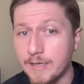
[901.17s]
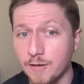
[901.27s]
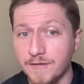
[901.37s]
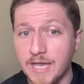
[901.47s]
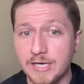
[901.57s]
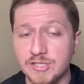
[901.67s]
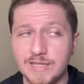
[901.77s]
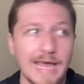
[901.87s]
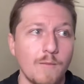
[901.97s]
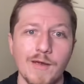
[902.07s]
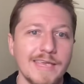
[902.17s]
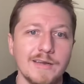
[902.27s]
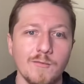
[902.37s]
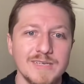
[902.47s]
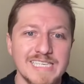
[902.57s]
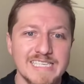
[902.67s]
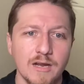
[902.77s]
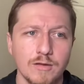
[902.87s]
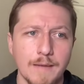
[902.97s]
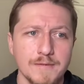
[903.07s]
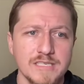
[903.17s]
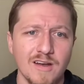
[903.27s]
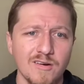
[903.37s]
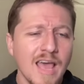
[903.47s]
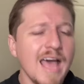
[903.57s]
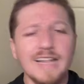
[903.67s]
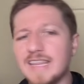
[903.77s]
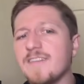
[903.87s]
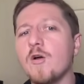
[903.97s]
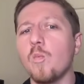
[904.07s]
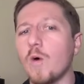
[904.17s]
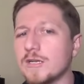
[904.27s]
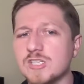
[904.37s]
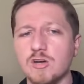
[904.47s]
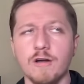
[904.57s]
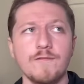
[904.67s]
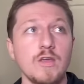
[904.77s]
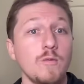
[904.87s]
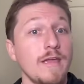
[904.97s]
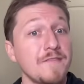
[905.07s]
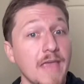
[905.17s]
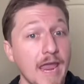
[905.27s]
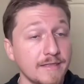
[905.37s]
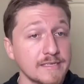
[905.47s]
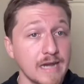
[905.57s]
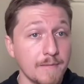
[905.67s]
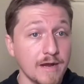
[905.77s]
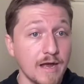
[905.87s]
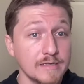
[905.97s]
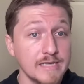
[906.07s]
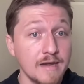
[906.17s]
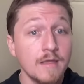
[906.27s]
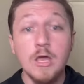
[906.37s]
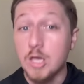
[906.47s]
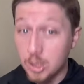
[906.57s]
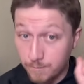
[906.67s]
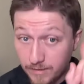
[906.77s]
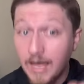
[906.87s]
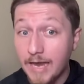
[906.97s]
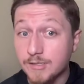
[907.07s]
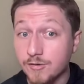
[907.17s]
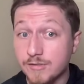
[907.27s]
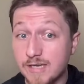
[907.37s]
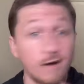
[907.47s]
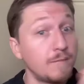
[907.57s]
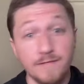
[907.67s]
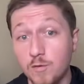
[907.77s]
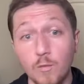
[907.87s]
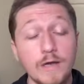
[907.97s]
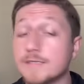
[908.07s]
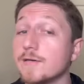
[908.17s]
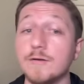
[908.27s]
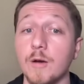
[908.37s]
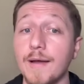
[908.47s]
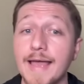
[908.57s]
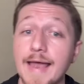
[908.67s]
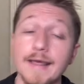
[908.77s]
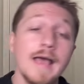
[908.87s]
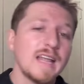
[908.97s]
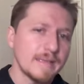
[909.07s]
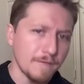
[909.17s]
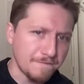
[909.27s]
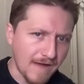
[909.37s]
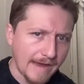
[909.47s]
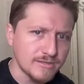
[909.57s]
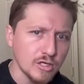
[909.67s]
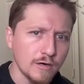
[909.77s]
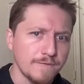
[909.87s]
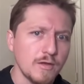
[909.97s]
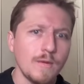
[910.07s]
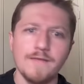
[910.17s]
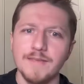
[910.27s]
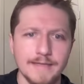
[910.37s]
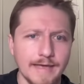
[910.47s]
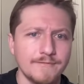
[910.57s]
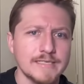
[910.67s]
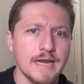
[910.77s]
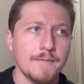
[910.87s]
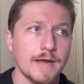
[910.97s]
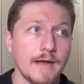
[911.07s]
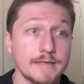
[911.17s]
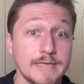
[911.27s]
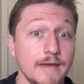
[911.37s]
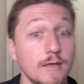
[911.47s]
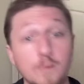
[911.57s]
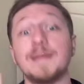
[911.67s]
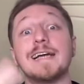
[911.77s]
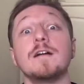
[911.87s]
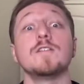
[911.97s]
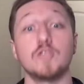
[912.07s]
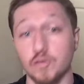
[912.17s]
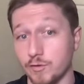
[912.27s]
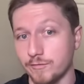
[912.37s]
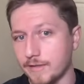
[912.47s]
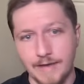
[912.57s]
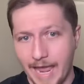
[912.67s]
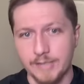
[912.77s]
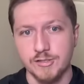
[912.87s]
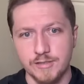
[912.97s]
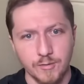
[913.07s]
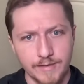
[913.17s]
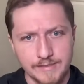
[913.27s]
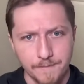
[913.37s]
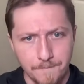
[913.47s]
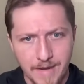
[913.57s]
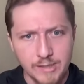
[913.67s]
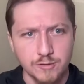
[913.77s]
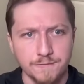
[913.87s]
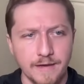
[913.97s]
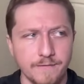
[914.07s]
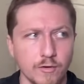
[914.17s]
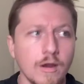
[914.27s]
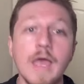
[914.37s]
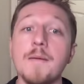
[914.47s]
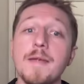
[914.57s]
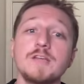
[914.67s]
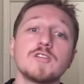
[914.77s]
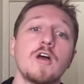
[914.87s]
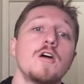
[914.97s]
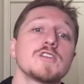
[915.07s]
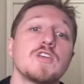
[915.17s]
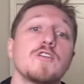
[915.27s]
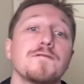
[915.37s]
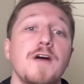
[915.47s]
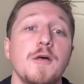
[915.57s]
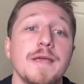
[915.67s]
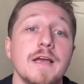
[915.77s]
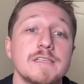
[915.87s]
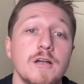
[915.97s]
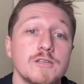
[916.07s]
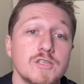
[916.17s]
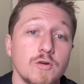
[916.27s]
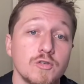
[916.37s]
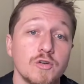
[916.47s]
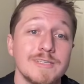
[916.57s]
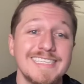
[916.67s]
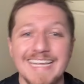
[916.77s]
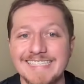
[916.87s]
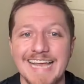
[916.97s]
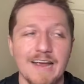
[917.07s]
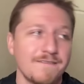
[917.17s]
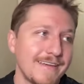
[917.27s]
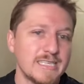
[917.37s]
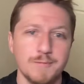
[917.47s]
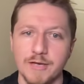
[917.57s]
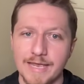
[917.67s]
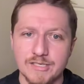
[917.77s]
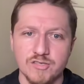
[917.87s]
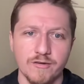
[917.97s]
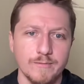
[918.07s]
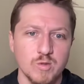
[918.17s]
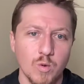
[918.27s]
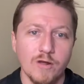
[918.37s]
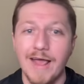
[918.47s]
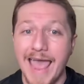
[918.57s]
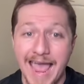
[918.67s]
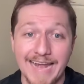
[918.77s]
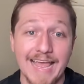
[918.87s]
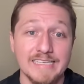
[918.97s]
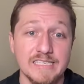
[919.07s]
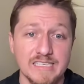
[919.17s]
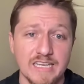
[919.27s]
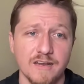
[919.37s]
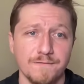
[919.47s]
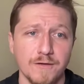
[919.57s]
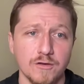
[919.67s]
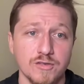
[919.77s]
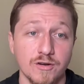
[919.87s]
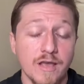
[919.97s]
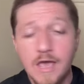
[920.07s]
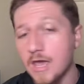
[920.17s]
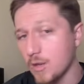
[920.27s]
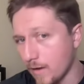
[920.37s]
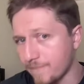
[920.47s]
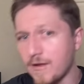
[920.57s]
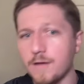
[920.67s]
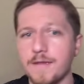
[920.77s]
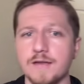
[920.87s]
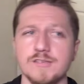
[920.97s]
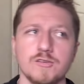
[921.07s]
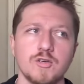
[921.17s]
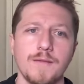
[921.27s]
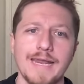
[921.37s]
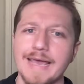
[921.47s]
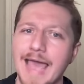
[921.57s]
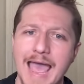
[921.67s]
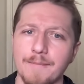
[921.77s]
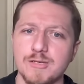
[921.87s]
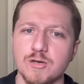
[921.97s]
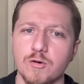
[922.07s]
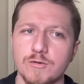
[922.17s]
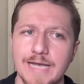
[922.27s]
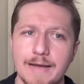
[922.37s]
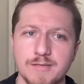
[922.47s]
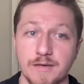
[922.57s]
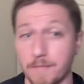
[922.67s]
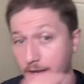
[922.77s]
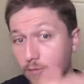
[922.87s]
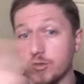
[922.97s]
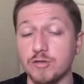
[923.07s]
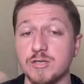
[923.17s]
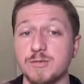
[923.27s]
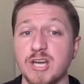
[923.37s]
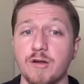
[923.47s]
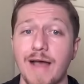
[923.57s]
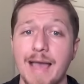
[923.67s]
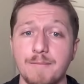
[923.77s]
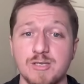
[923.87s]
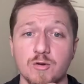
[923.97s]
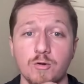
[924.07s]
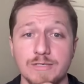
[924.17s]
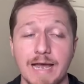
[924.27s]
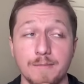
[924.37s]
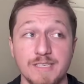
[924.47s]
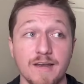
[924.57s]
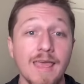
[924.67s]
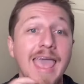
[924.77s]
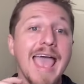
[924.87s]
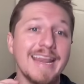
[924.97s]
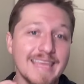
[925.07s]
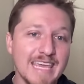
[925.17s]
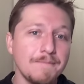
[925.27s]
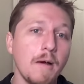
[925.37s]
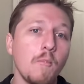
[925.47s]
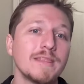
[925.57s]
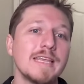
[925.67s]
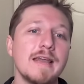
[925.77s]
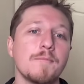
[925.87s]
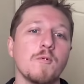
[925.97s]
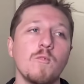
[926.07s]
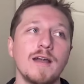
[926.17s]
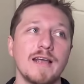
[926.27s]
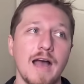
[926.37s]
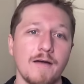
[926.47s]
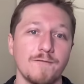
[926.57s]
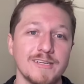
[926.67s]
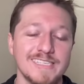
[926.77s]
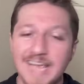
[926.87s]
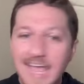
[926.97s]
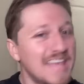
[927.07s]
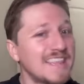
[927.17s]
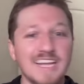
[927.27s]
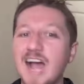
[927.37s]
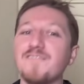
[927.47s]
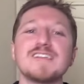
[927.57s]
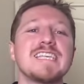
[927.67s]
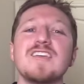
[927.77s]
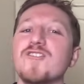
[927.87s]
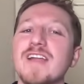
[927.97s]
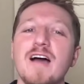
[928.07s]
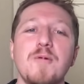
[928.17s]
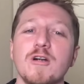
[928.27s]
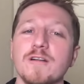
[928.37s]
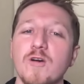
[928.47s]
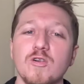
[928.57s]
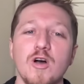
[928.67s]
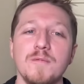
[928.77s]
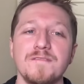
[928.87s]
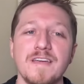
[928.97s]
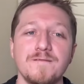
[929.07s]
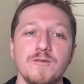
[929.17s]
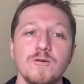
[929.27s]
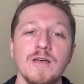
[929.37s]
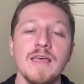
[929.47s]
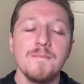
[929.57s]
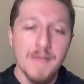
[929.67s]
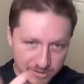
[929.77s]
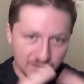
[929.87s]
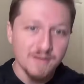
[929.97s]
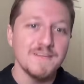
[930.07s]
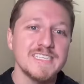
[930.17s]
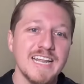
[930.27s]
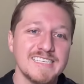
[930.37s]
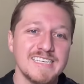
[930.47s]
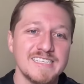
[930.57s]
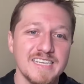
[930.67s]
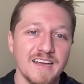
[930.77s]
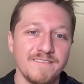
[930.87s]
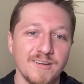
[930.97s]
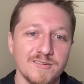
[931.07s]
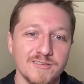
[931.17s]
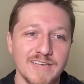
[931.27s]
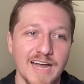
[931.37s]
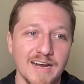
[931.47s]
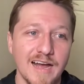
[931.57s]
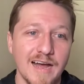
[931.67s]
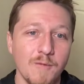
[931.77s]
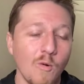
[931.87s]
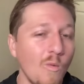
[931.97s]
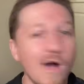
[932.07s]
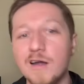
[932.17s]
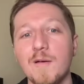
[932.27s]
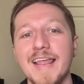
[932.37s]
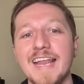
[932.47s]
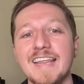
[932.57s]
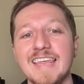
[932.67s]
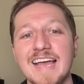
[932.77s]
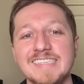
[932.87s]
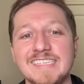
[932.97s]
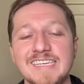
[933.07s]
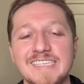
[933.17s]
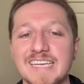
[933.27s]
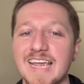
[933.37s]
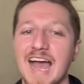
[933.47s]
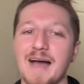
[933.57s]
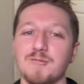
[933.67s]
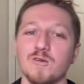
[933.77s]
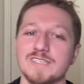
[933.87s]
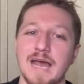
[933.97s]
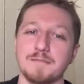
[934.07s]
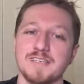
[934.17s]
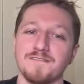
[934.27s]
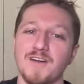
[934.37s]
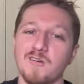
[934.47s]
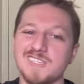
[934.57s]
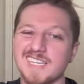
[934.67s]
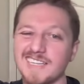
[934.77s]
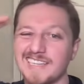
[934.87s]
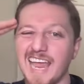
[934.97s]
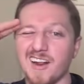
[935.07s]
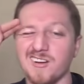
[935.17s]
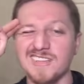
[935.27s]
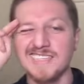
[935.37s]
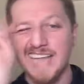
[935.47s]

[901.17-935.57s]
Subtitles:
notification. That way you don't miss a single episode. Leave a 1-star review if you hate this type of content. You'd be lying to yourself, but if you want to, go ahead. Leave a 5-star review if you love this type of content. You'd be telling the truth and actually doing us a major favor. Make sure that also you're following us on socials, TikTok, Facebook, Instagram, Twitter, at SEC Unfiltered. You want to follow me on social media, at Mr. Cole Thompson, my own YouTube channel, at Mr. Cole Thompson. And to keep up with the number one conference, the conference that you're now part of, Oklahoma Faithful, make sure that you visit SECUnfiltered.com. Welcome on into the SEC. I'm Cole Thompson, folks. Later.